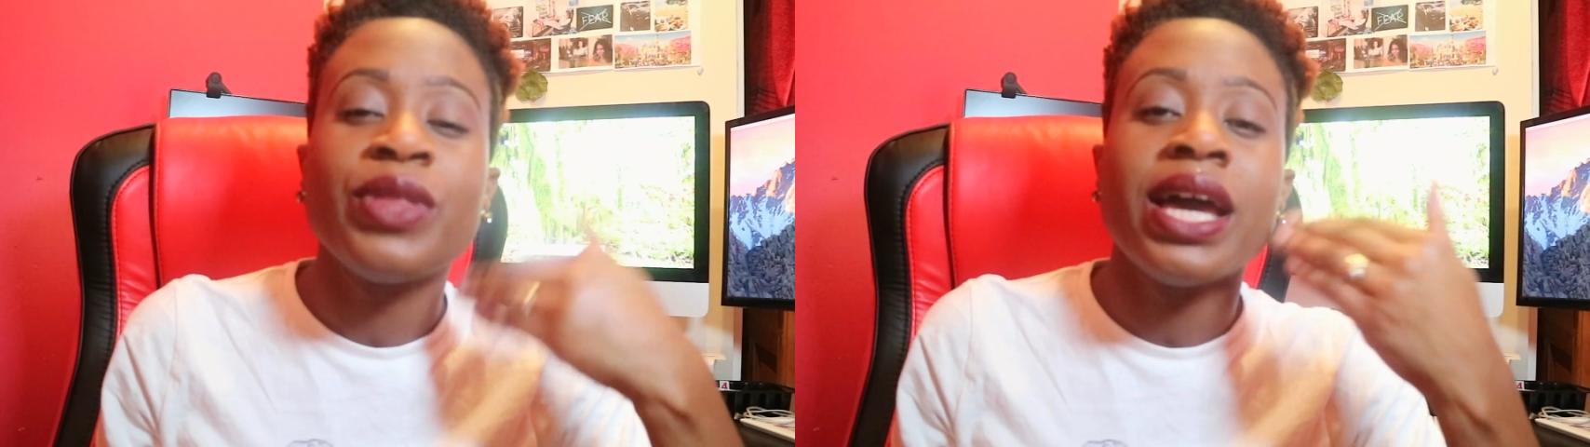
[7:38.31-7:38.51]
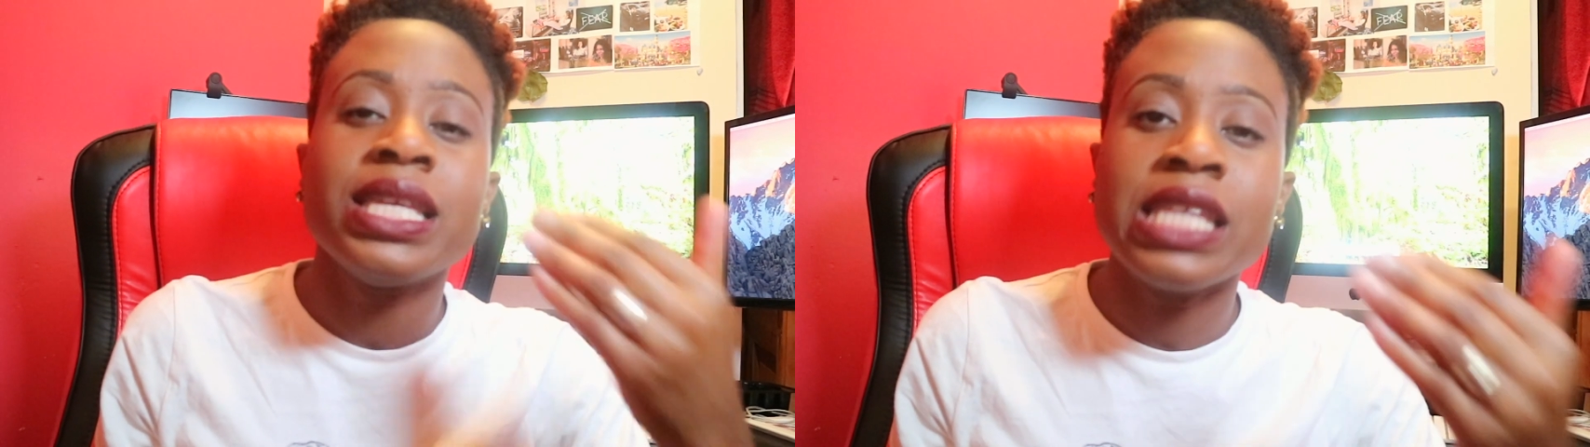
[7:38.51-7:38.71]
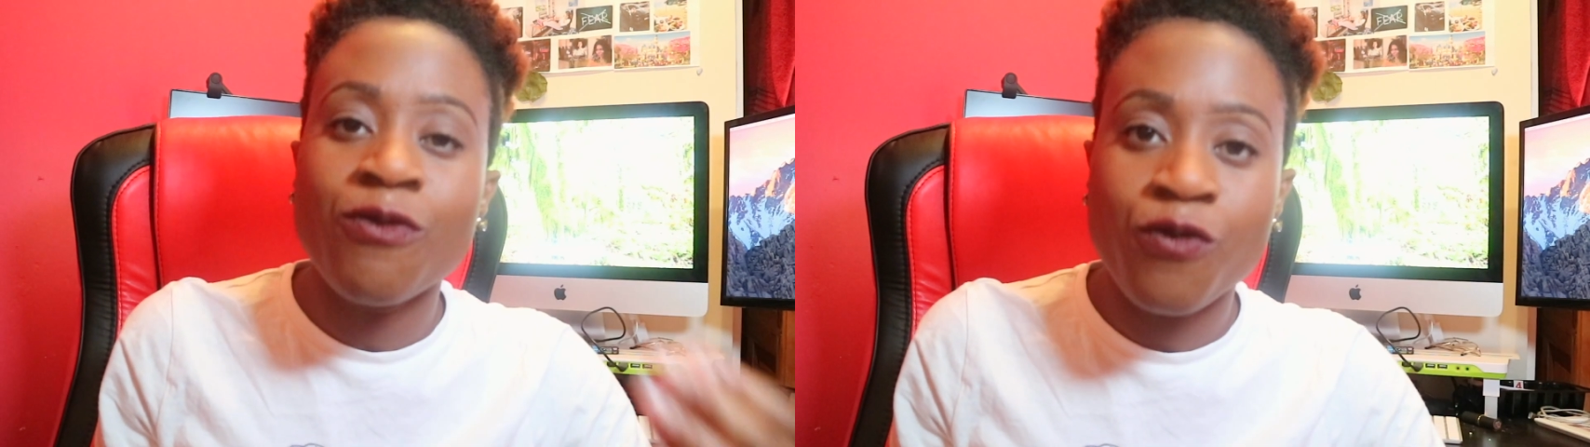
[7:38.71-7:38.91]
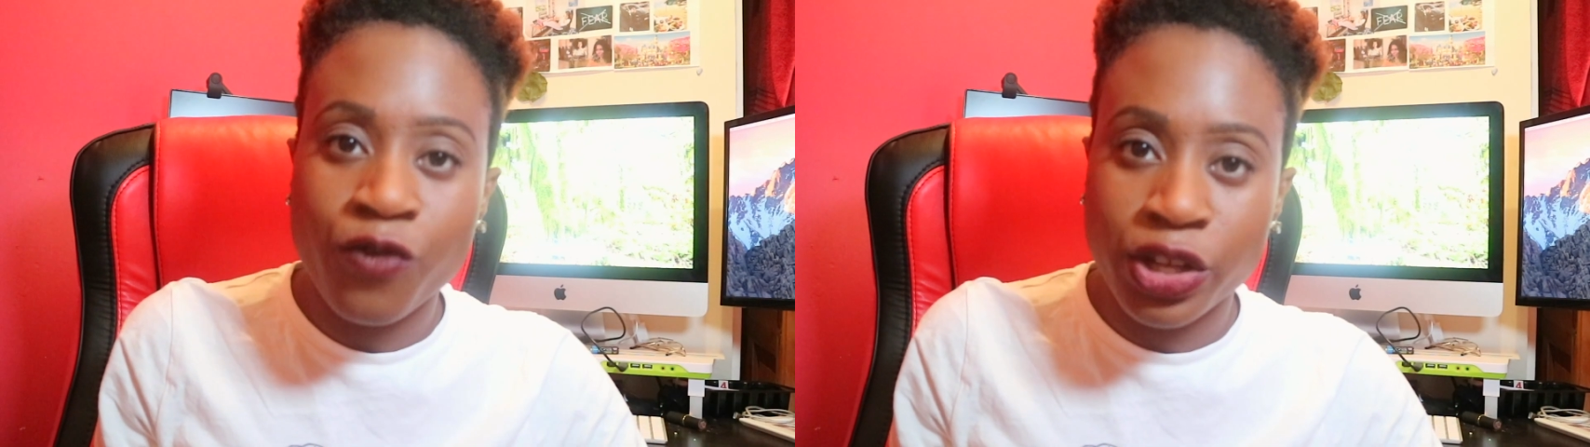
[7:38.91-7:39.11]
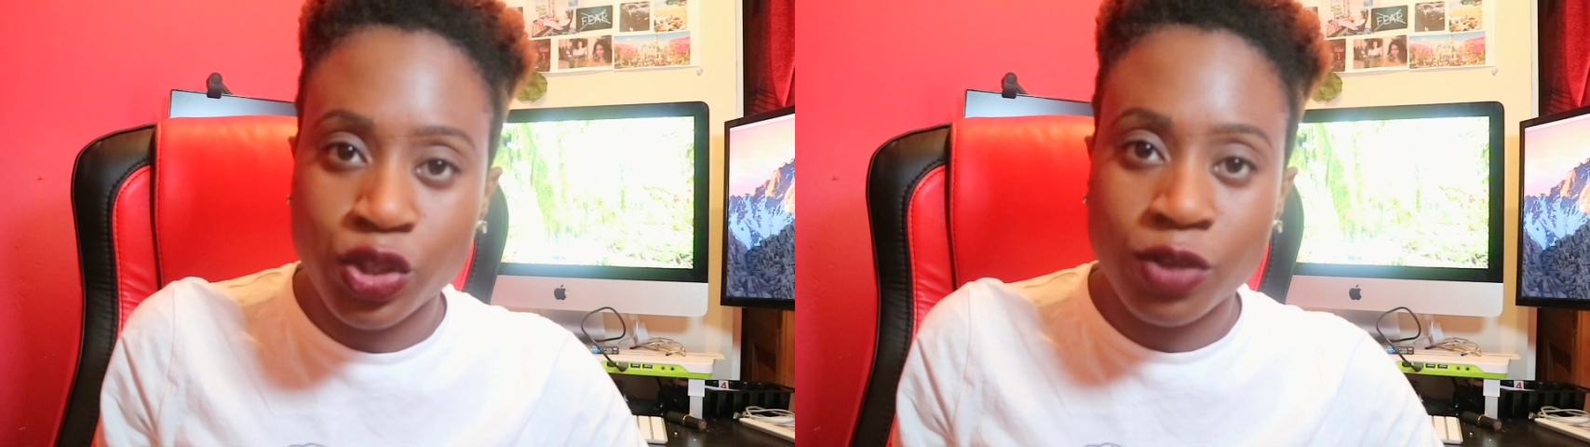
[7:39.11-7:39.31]
that is in
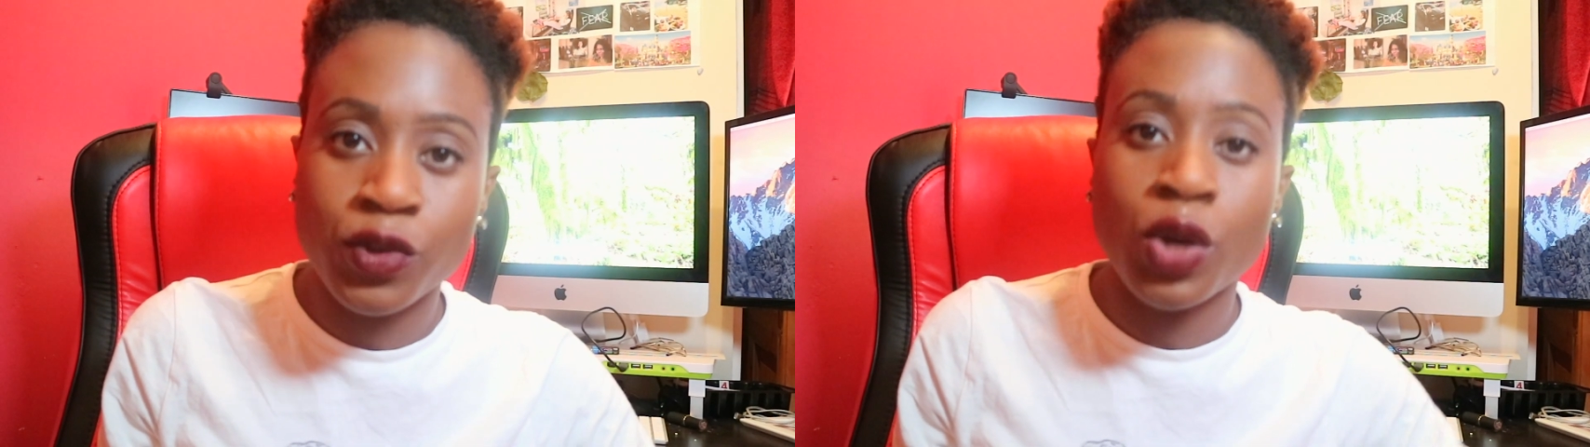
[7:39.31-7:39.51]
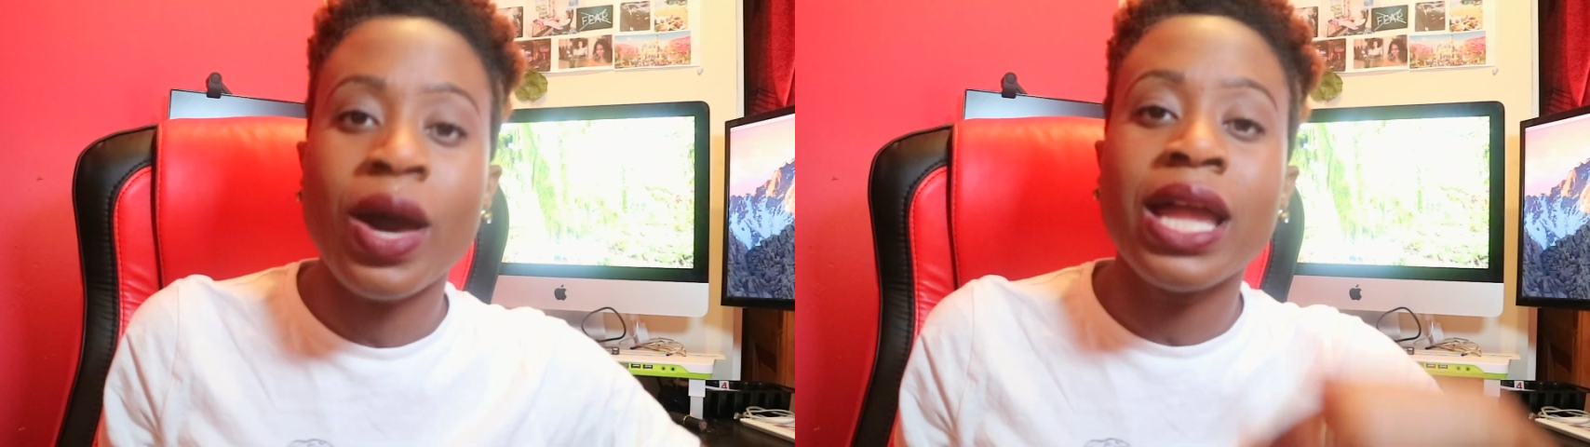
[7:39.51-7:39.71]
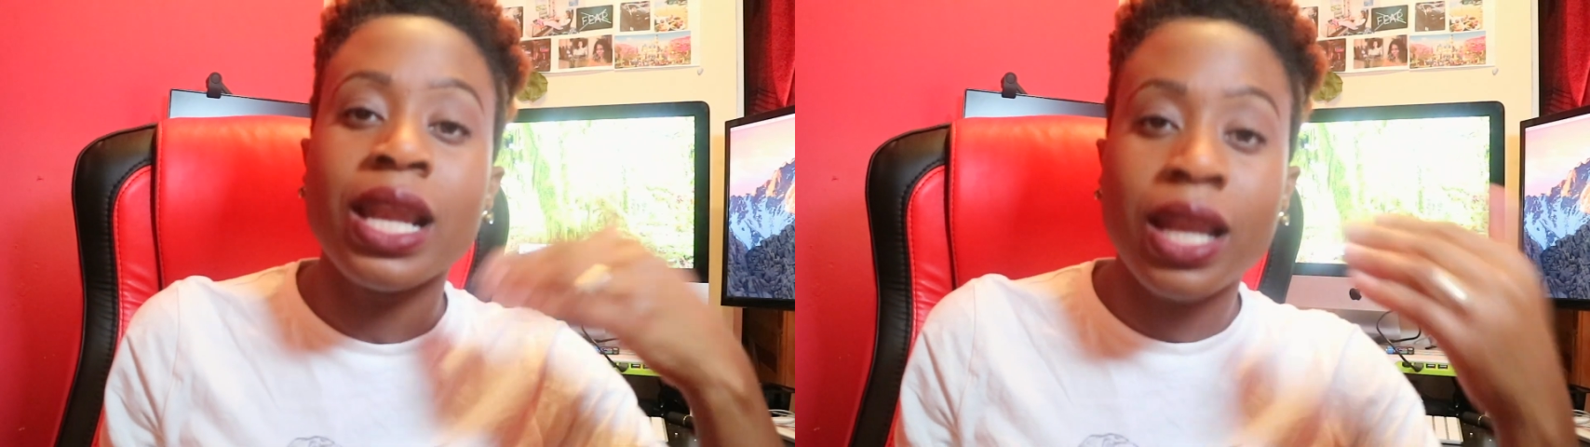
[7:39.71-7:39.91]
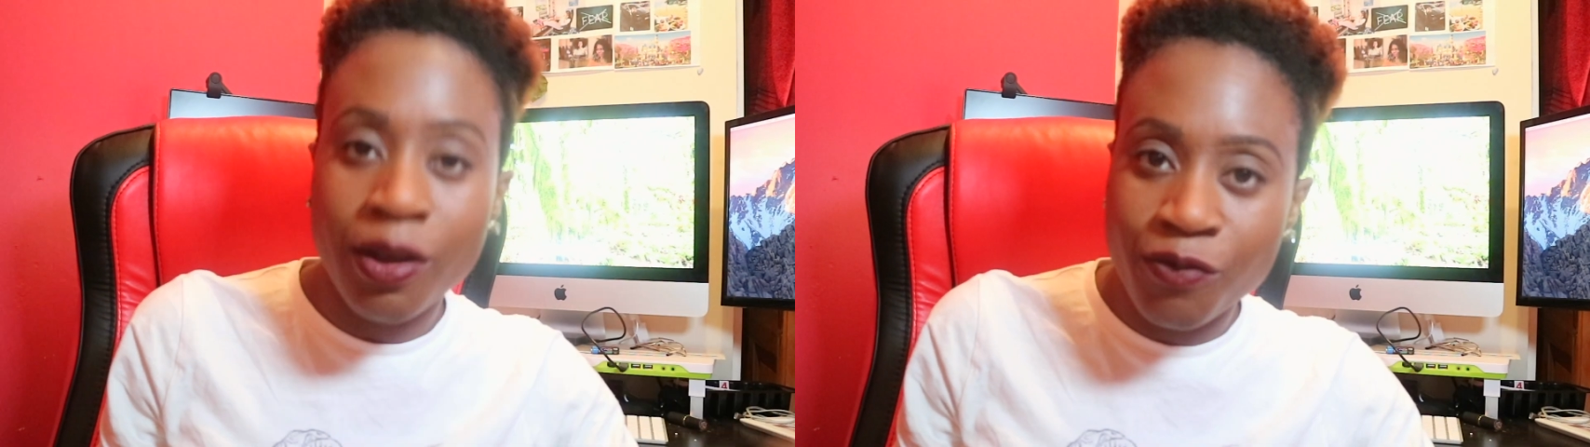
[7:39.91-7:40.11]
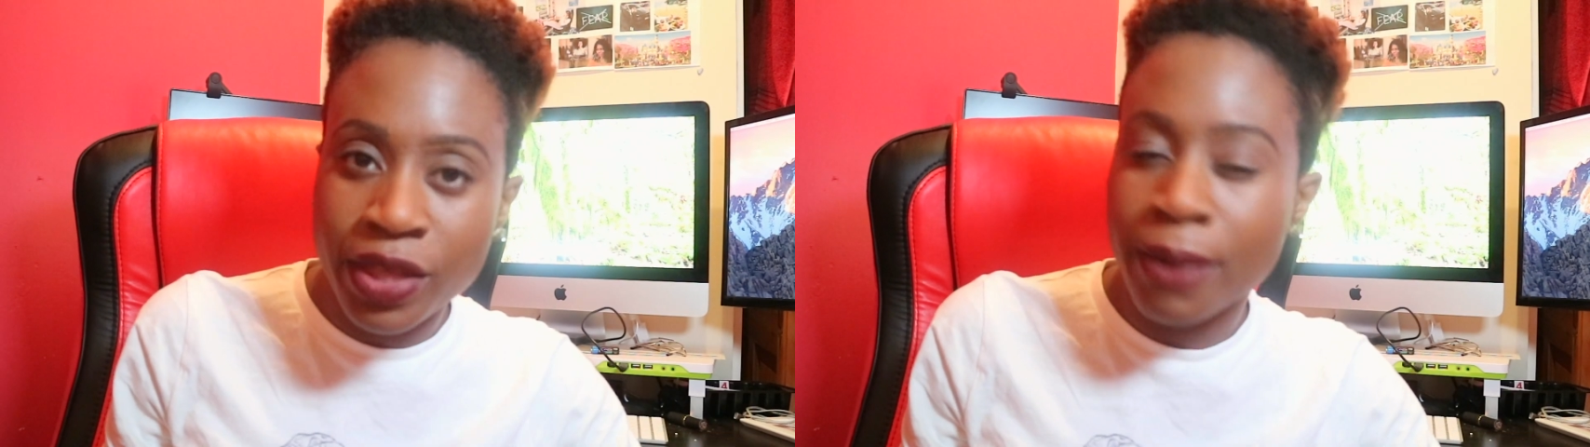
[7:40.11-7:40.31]
front of you and
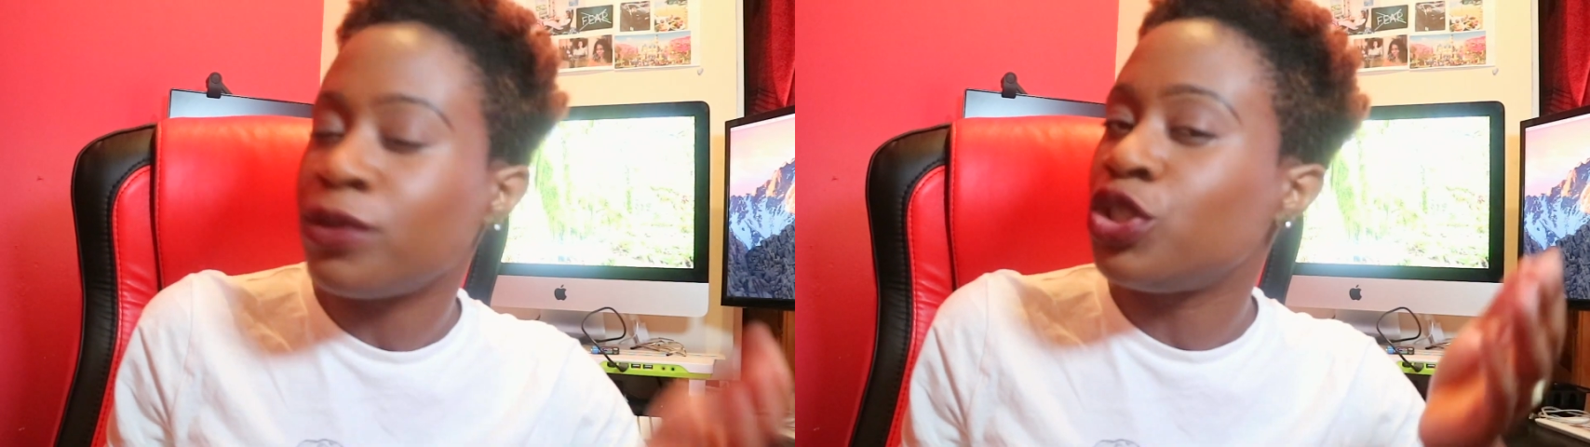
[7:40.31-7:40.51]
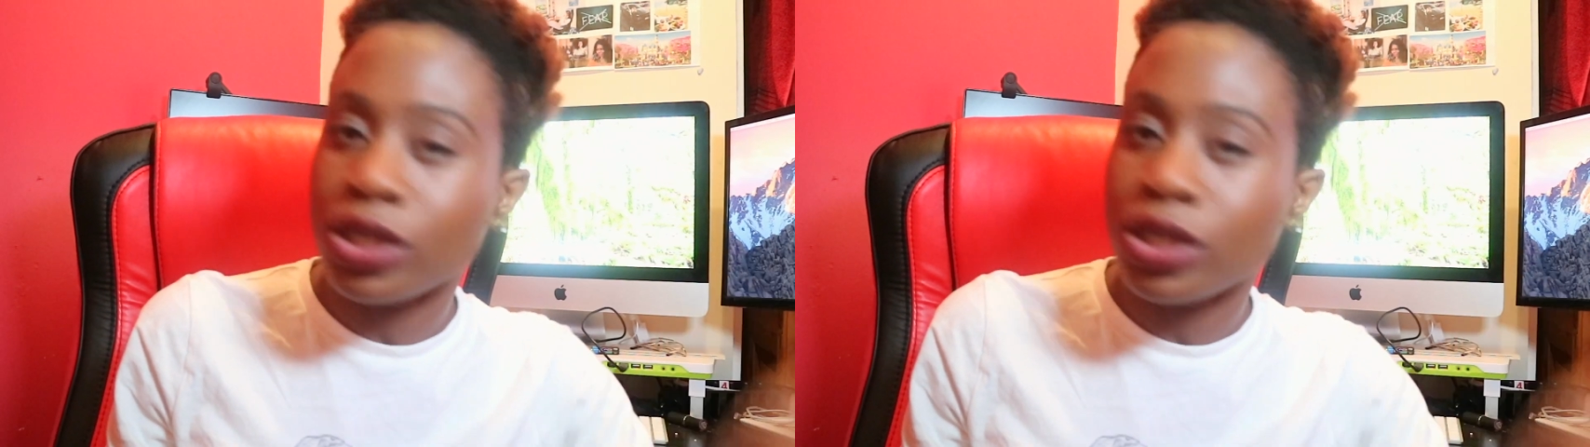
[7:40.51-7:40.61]
love them